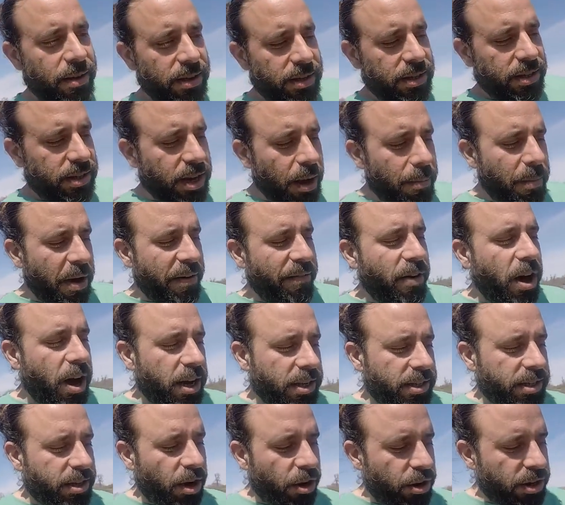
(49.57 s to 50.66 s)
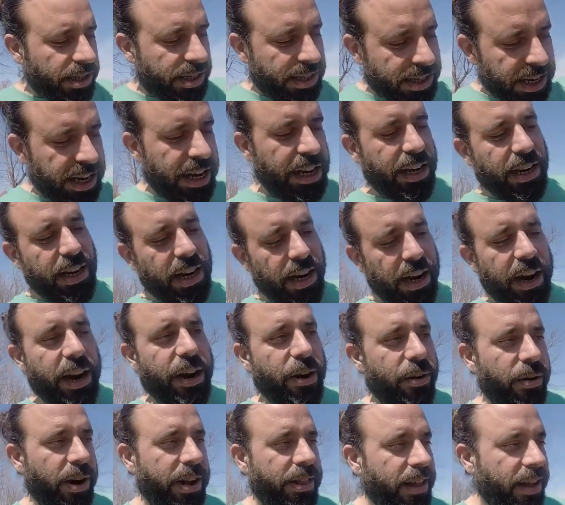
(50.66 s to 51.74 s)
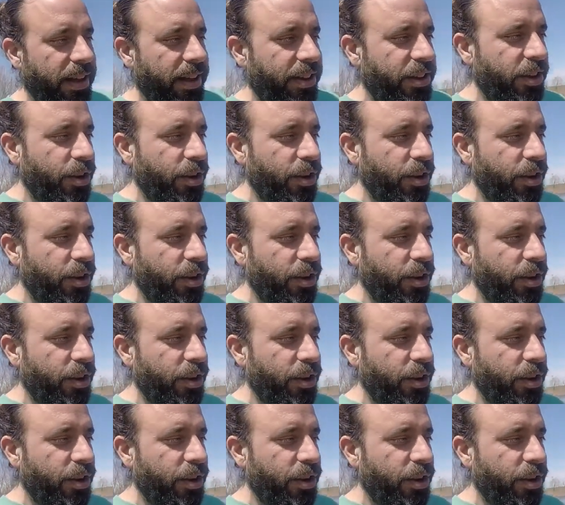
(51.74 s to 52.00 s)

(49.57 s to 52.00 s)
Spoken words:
some of us are seeing clear and